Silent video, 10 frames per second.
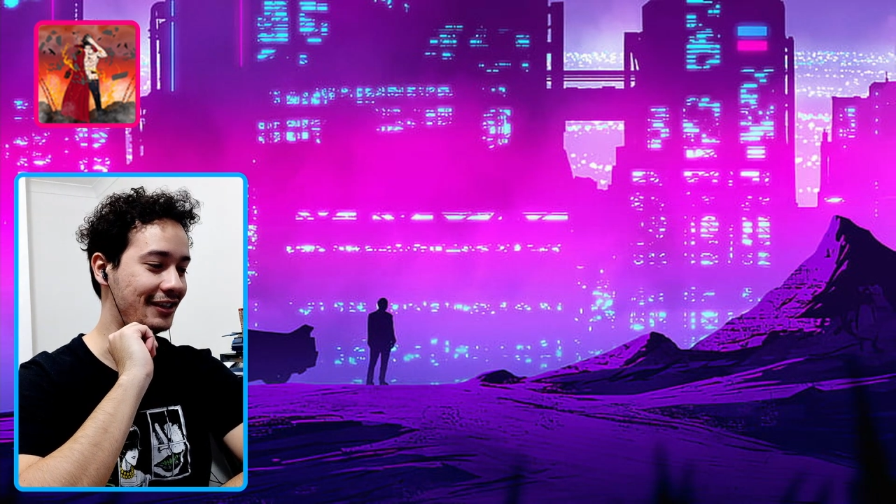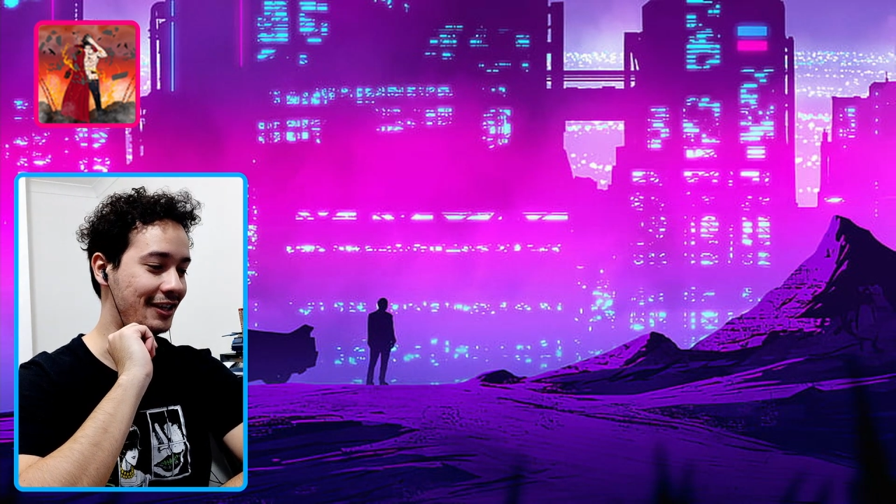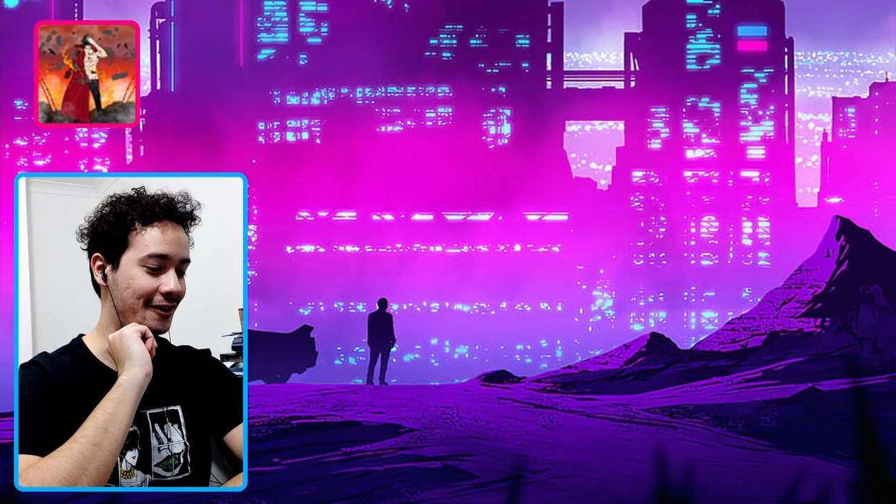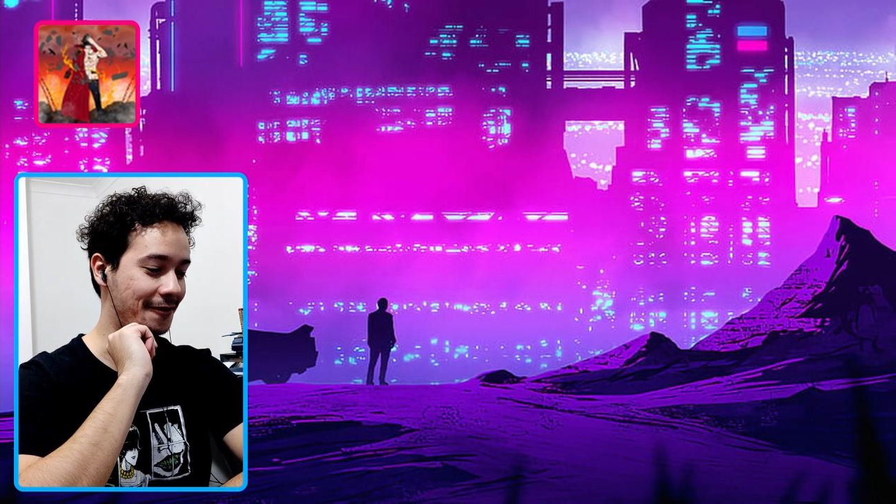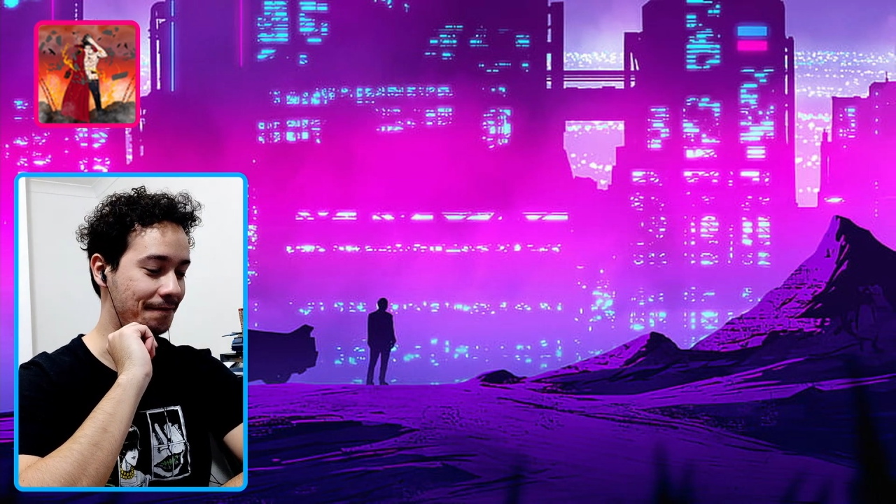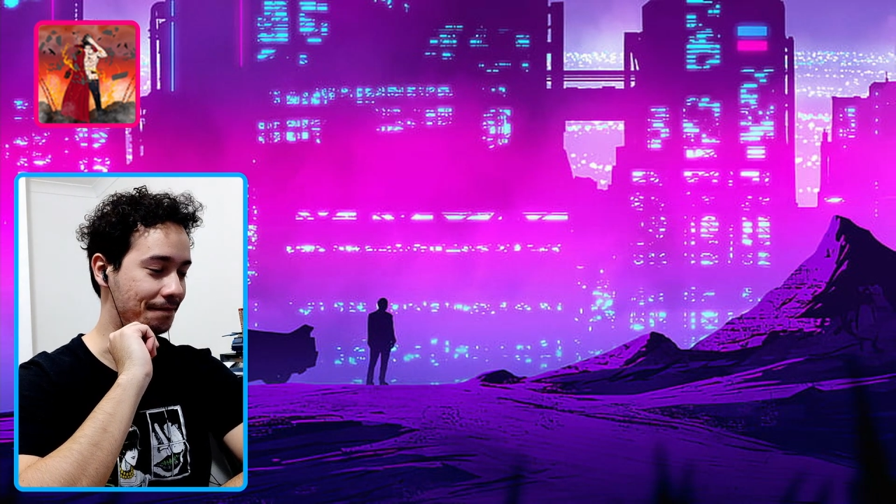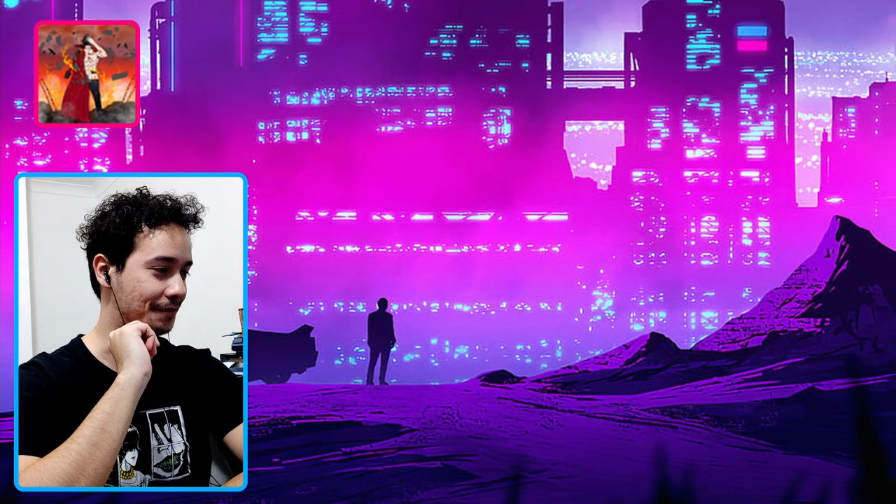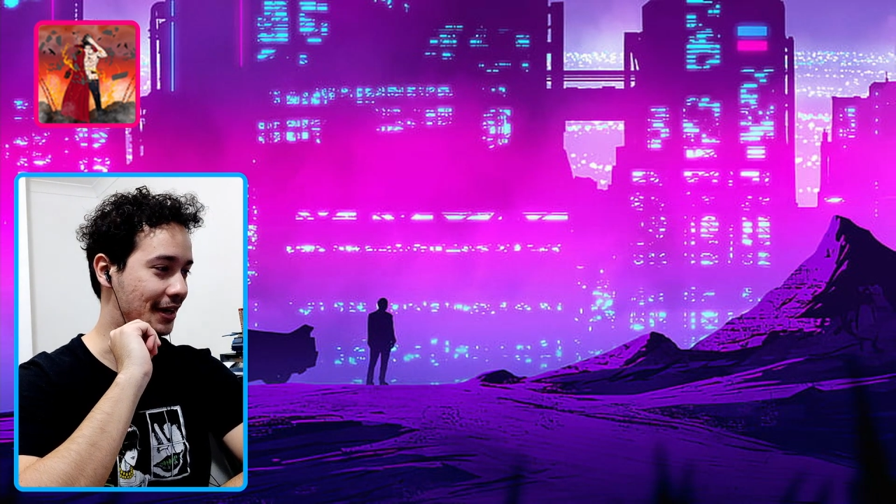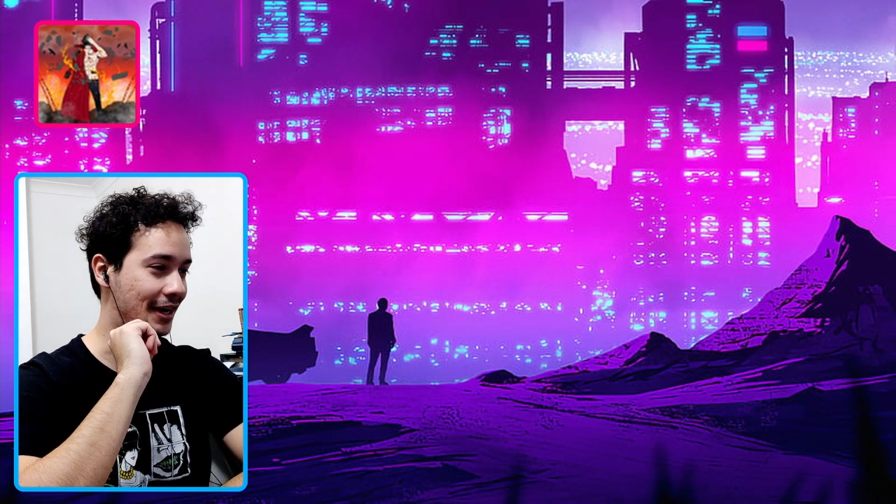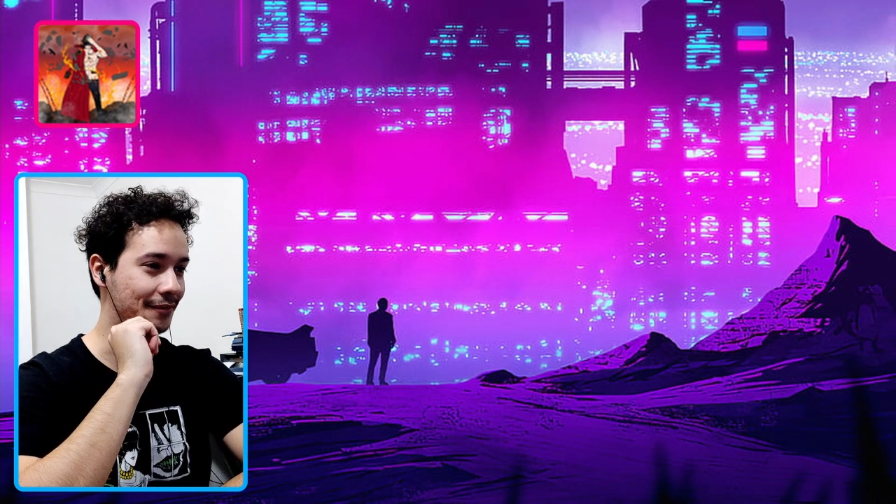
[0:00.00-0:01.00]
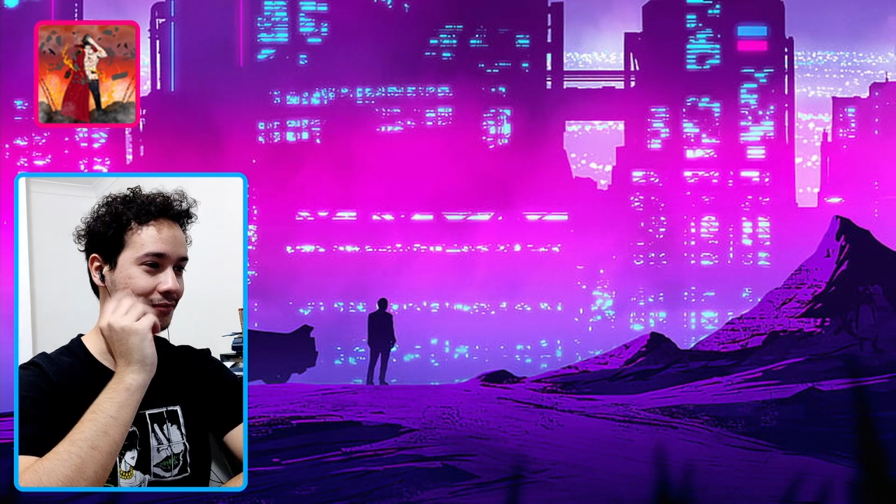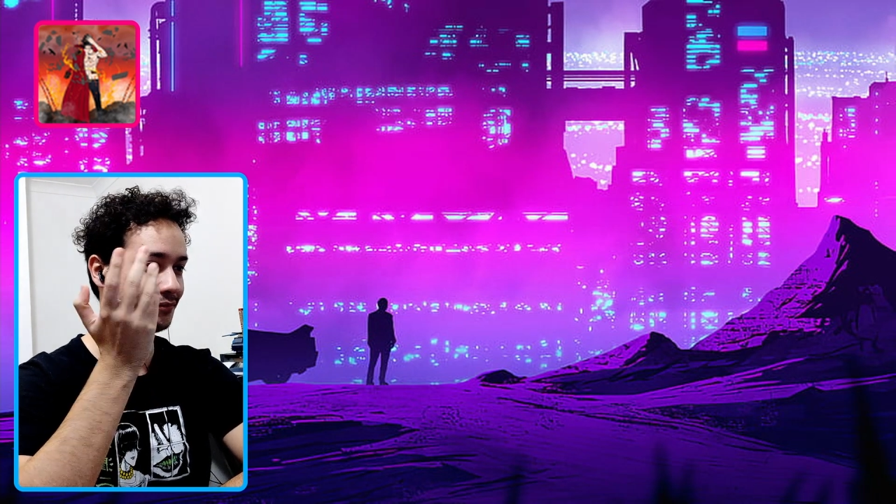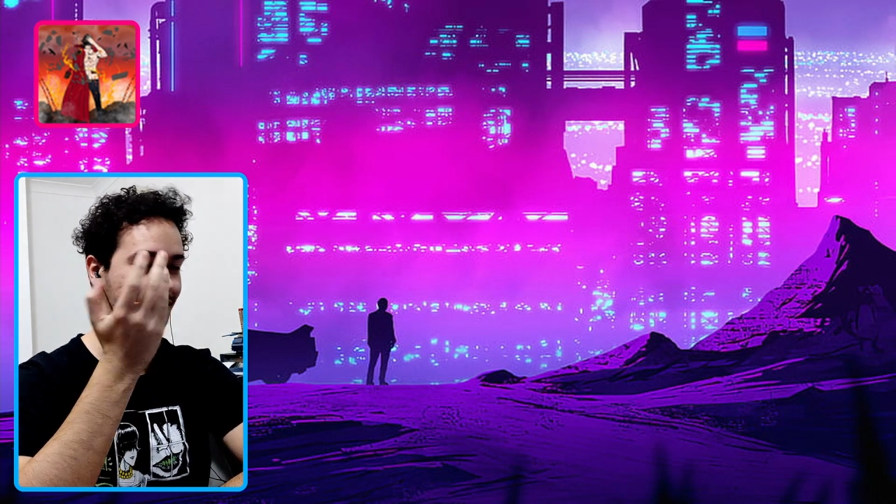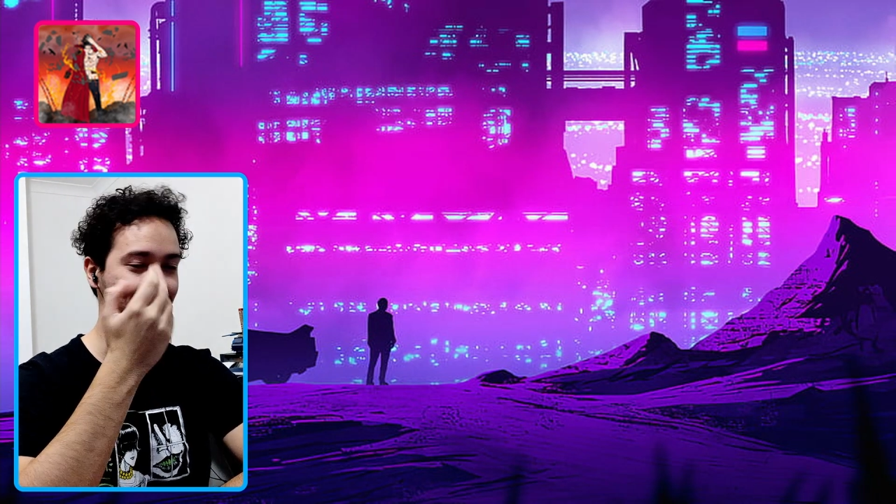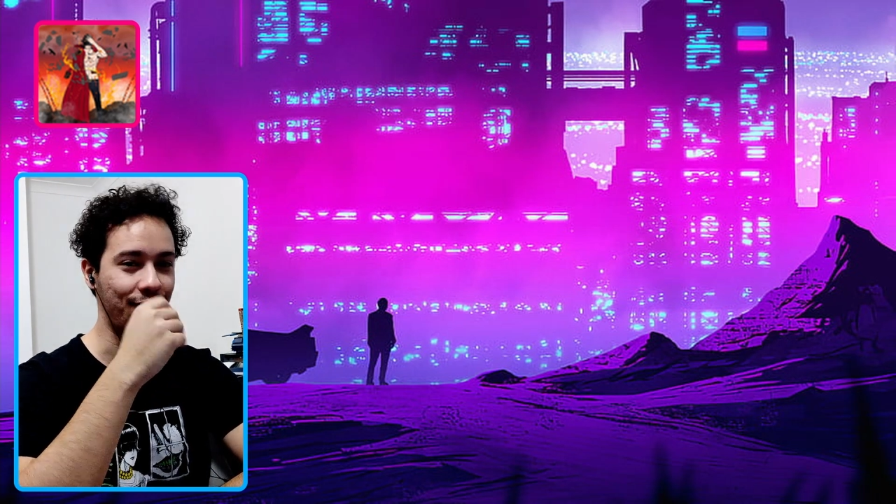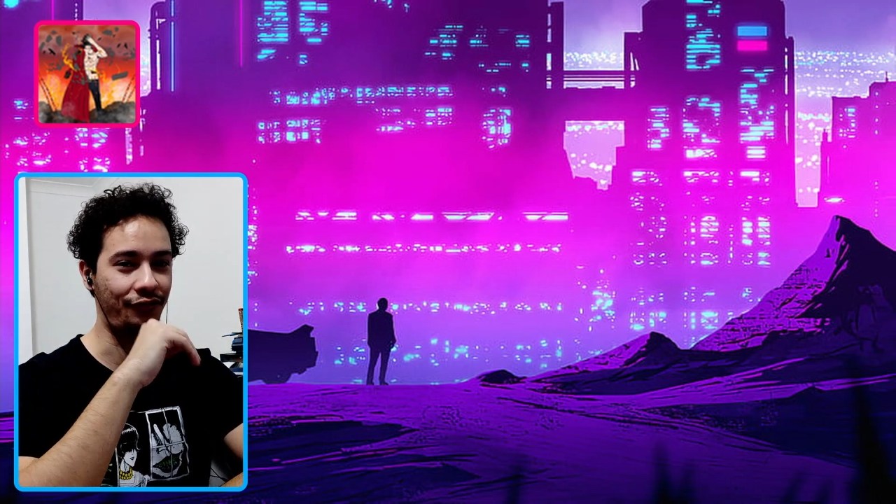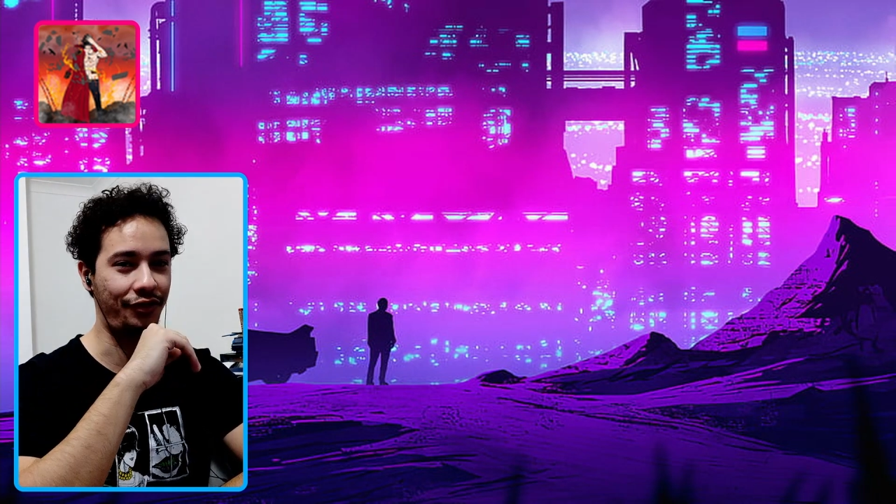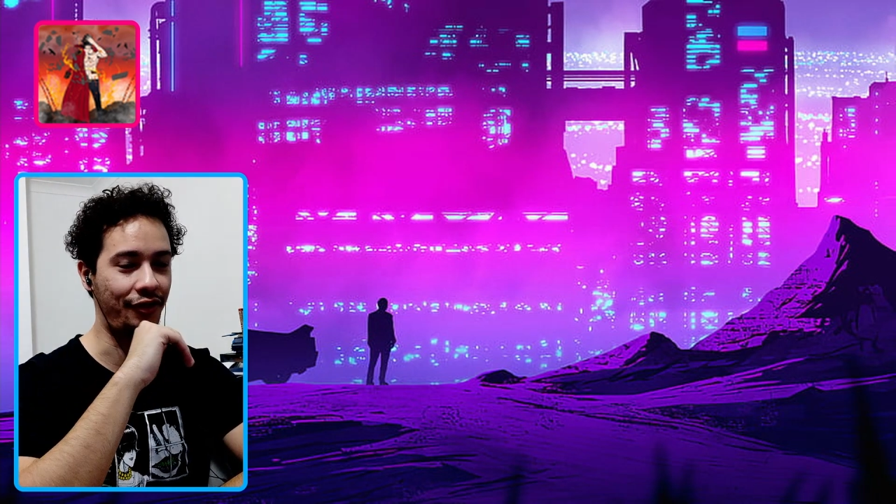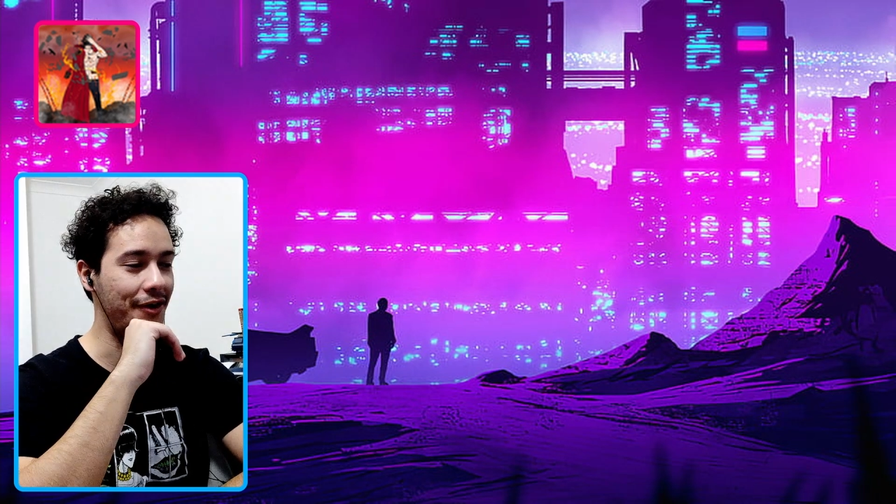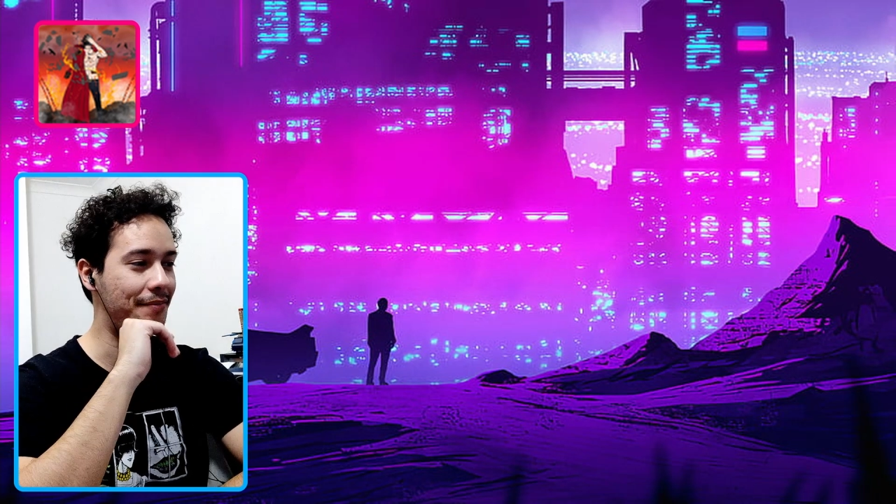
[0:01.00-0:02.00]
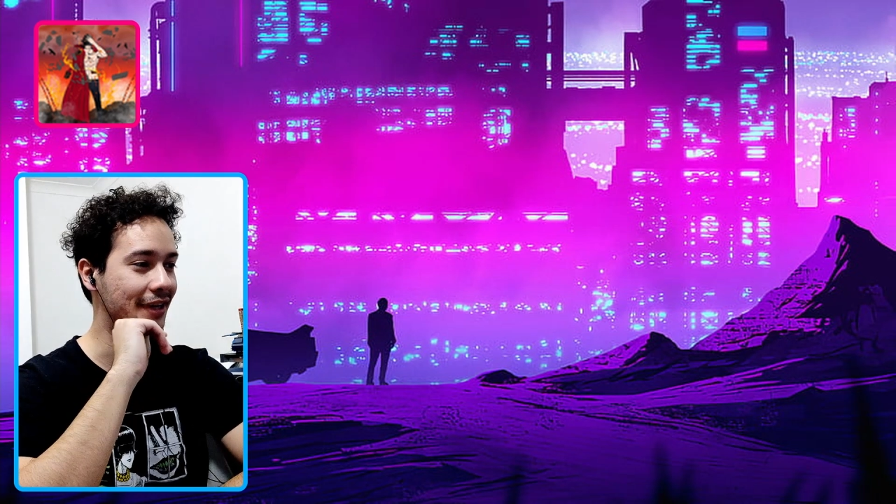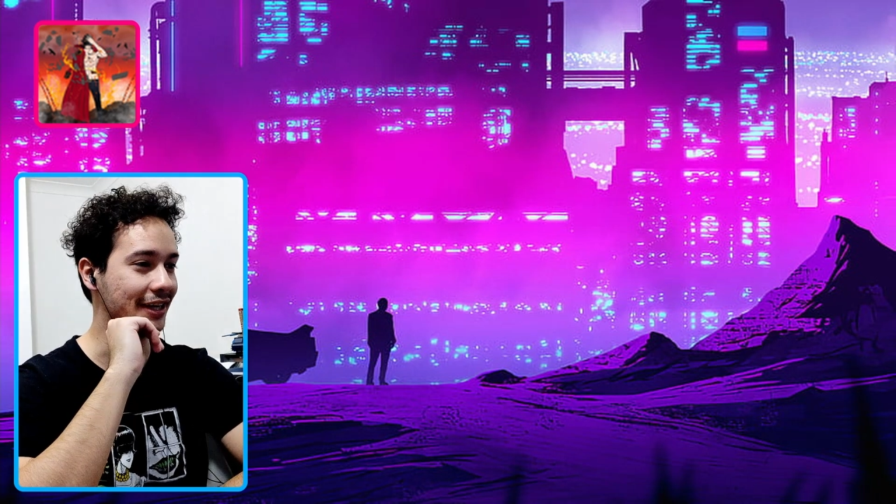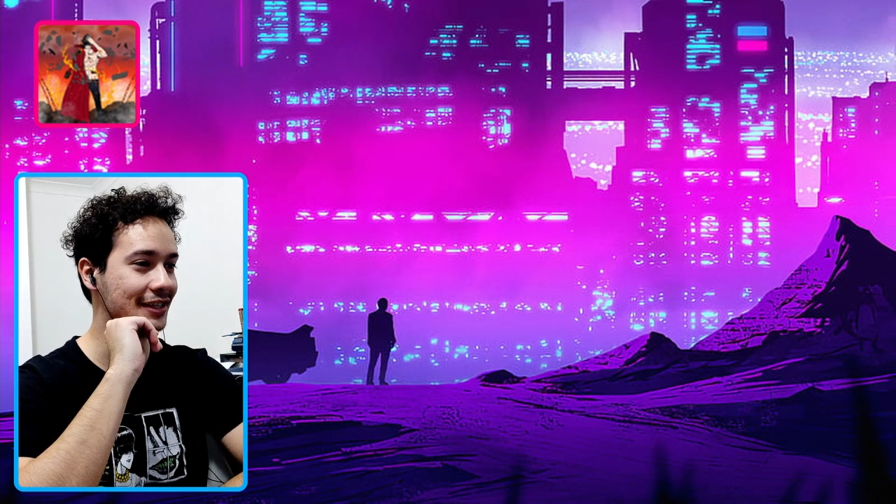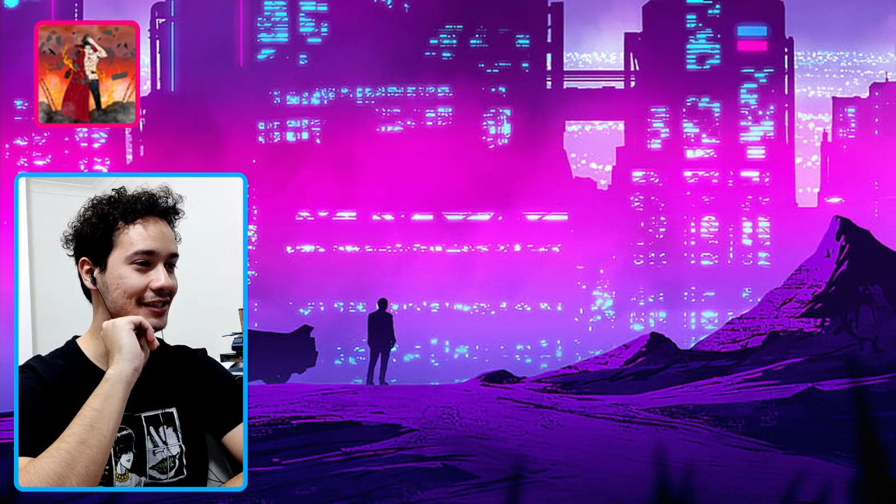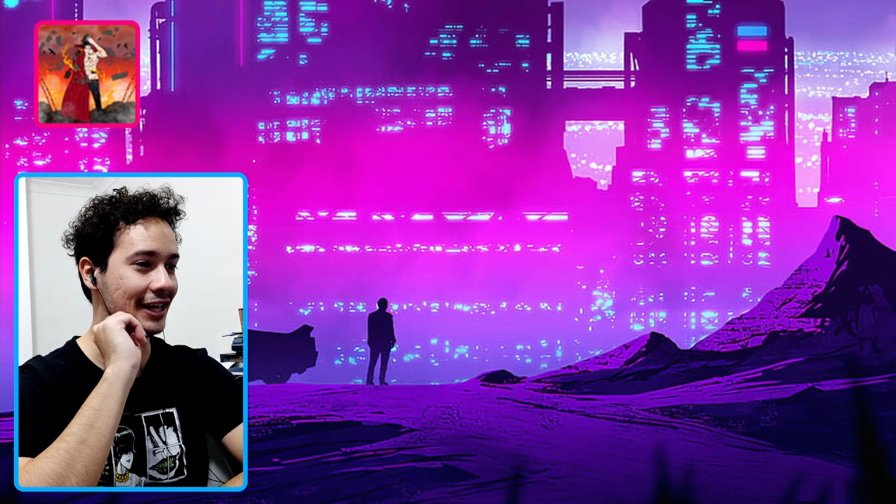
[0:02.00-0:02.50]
I'm third place.